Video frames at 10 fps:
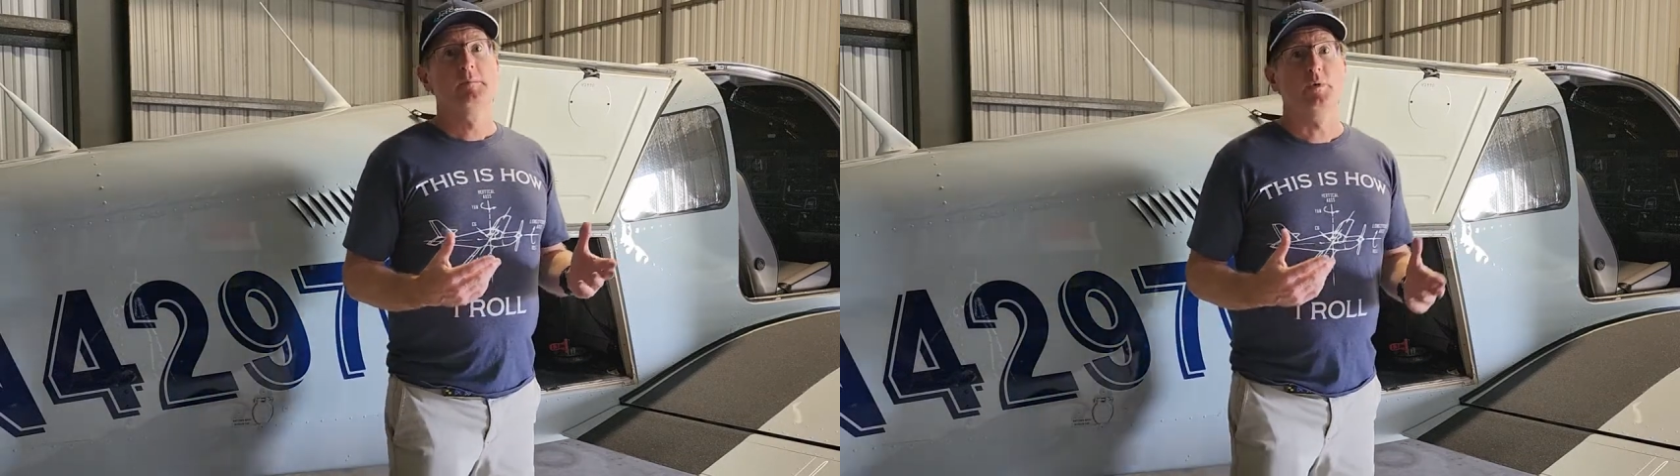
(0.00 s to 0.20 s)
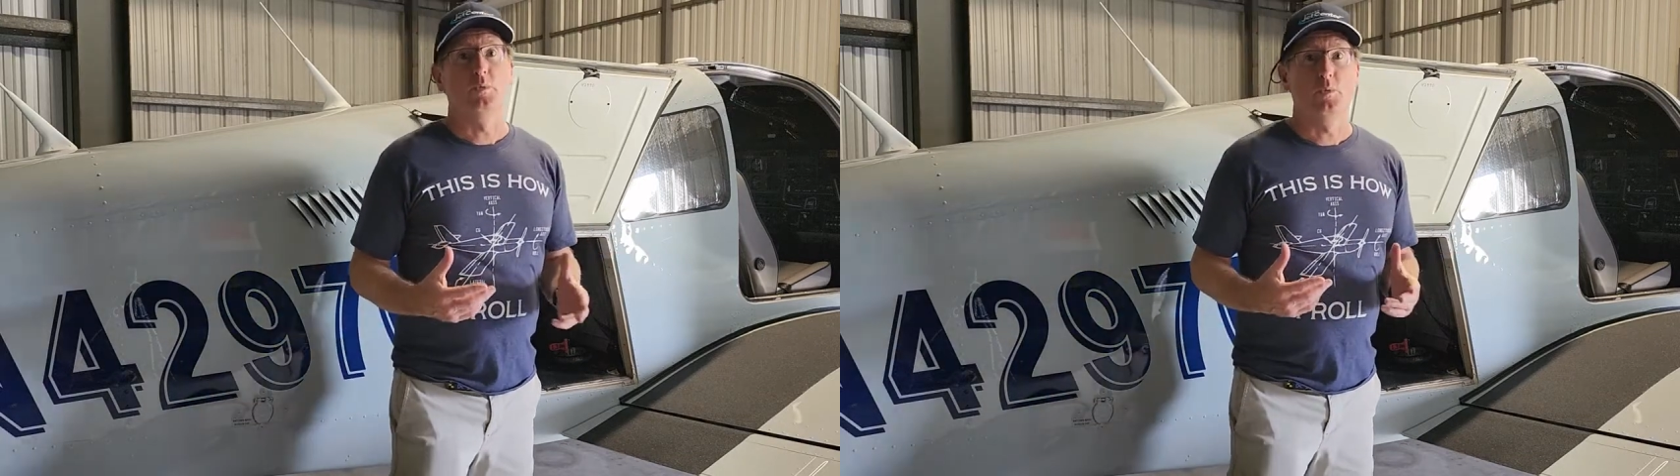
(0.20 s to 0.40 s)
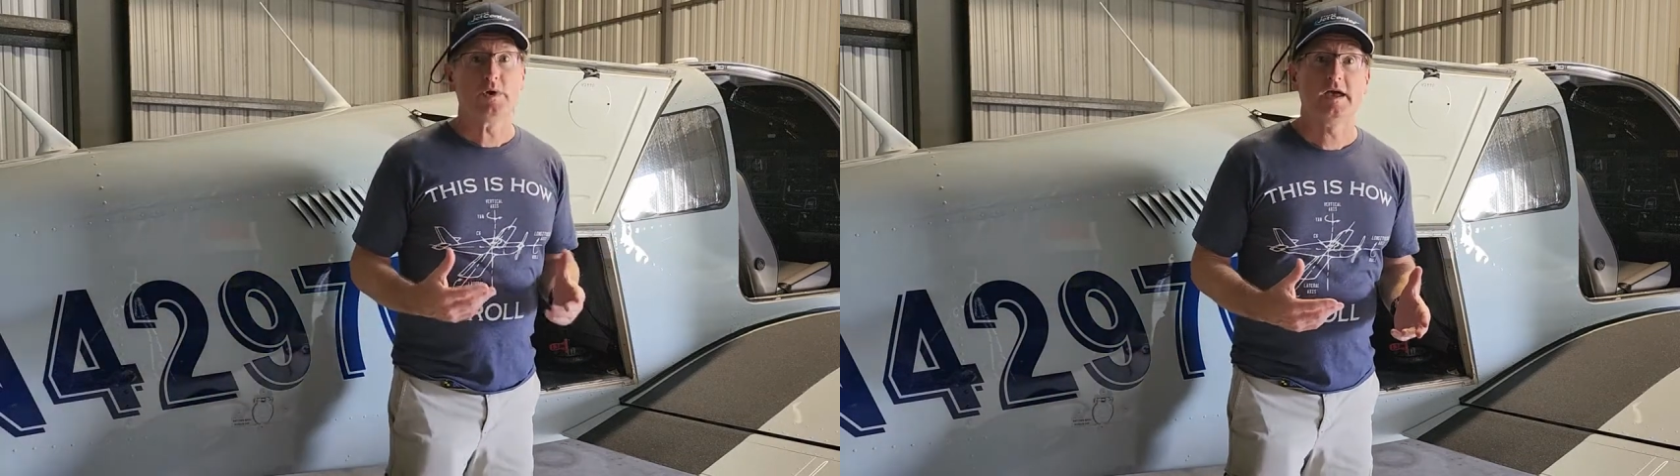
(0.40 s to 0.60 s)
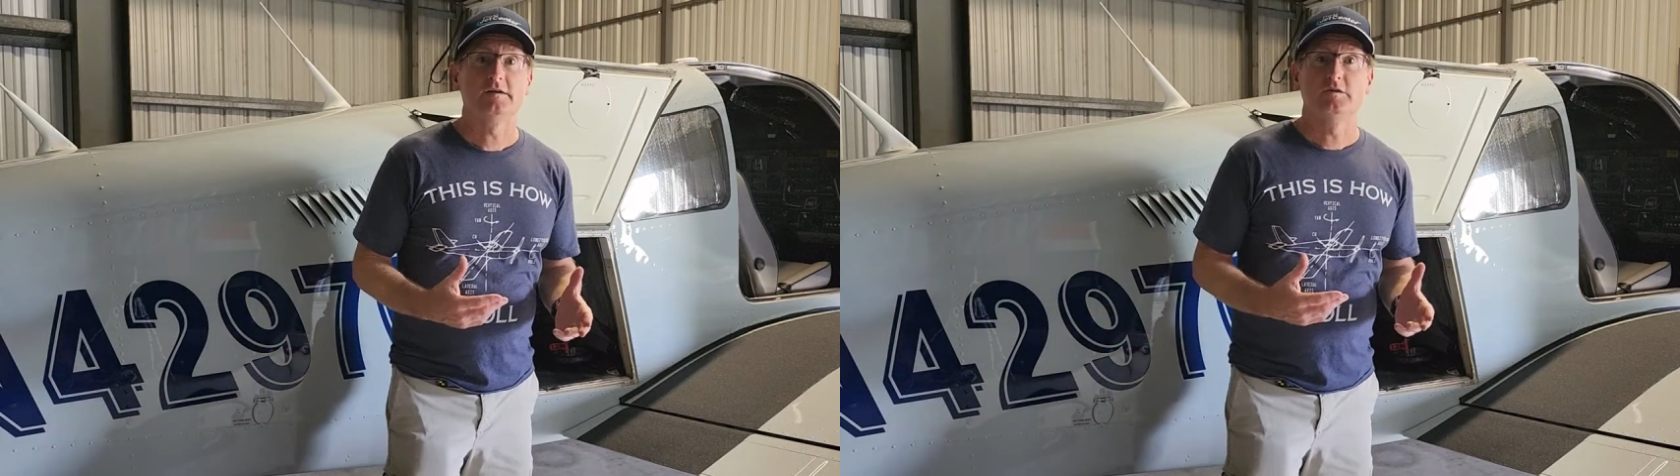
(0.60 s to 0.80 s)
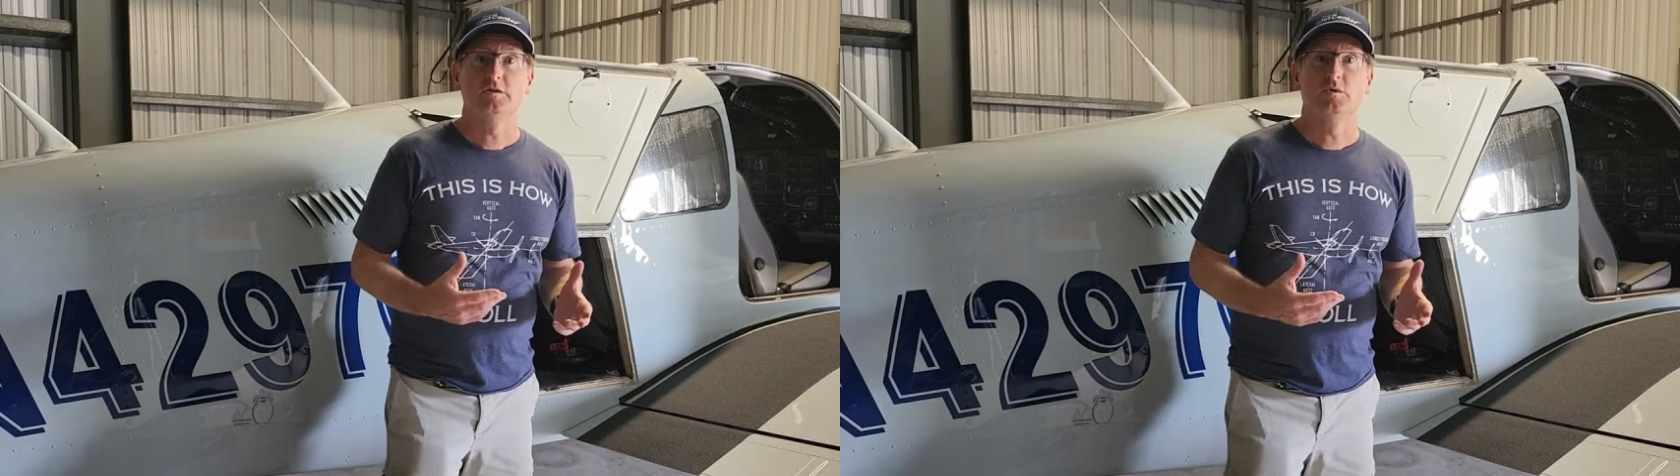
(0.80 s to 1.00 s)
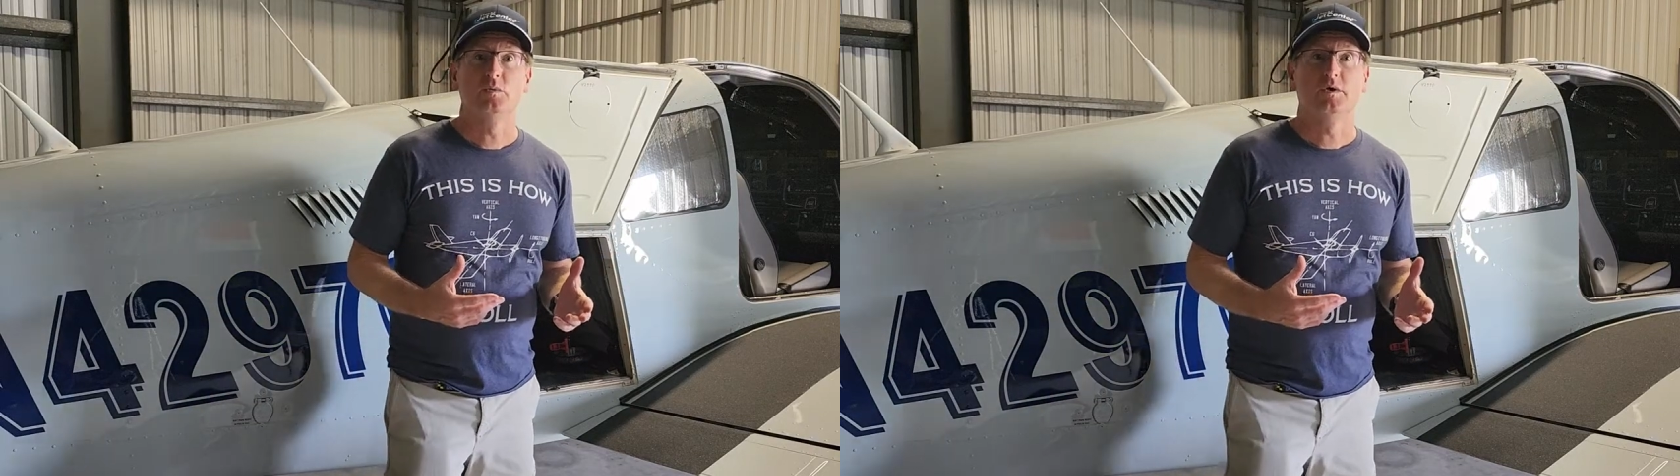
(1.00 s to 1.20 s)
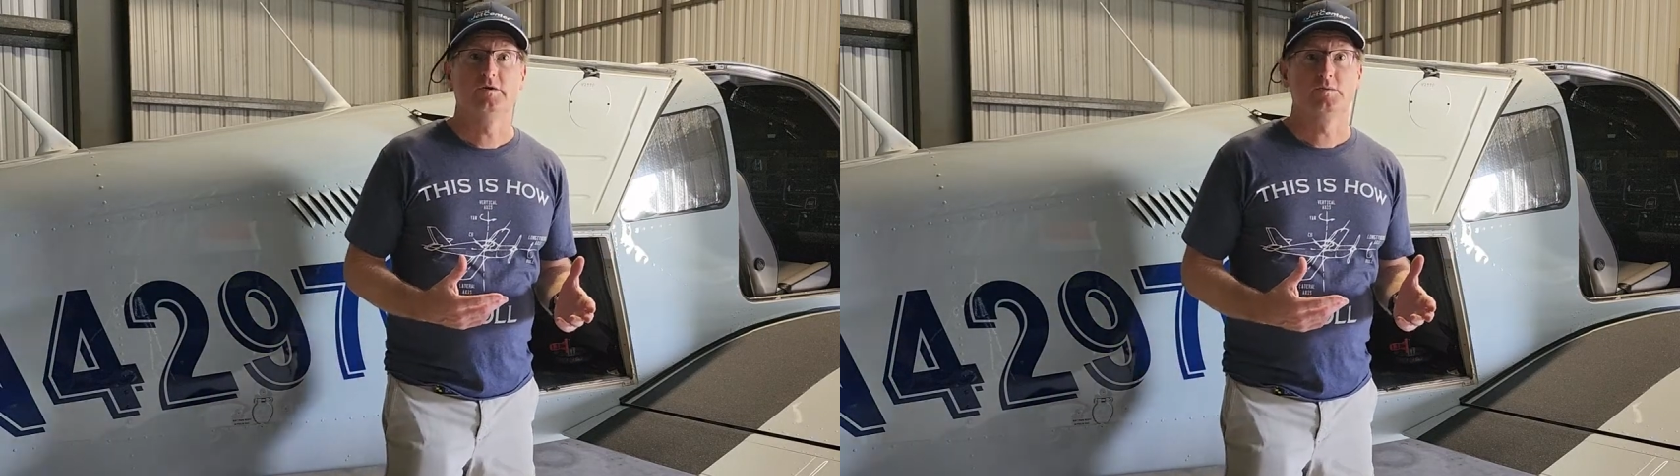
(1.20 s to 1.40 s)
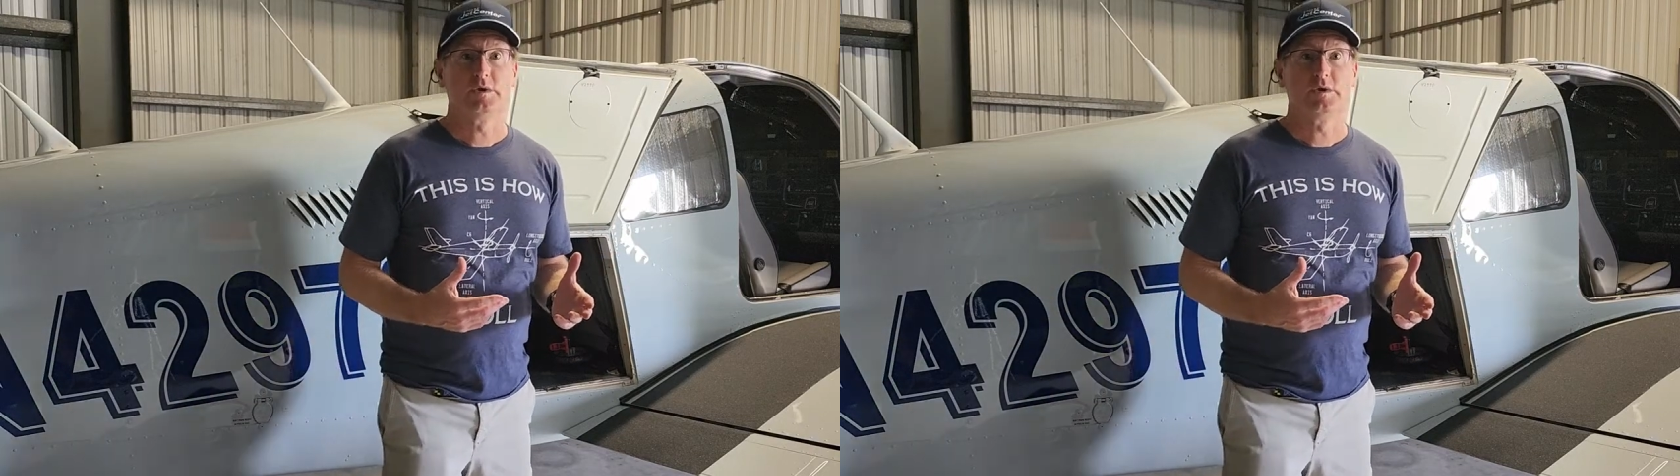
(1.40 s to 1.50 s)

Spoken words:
But what we had to do was